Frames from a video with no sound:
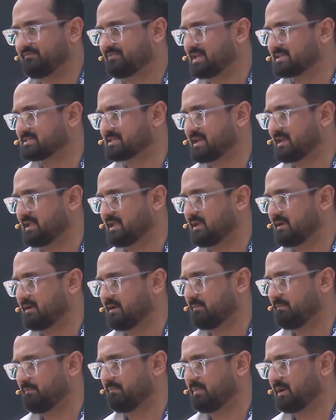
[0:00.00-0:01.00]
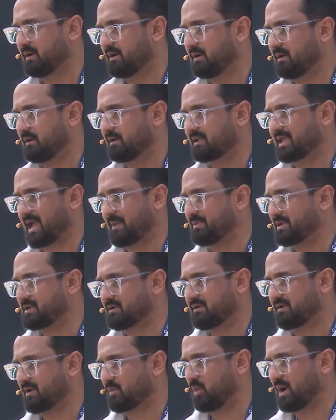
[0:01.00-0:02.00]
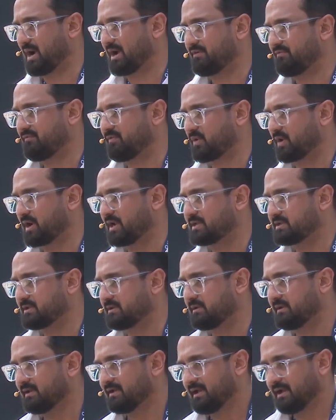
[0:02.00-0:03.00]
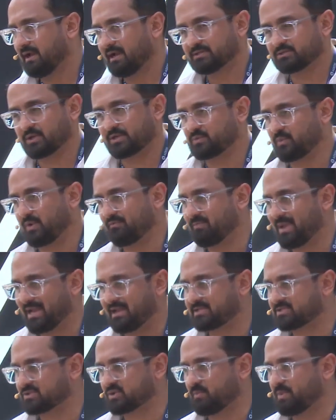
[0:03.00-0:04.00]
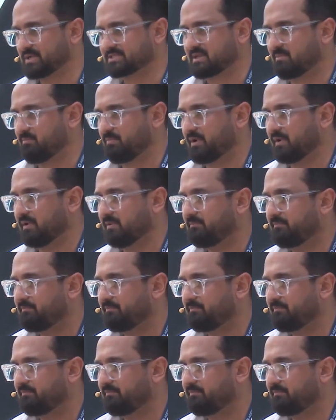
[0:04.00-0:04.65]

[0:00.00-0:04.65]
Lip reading: there's any capital required for it. Yeah, so we've made it super simple.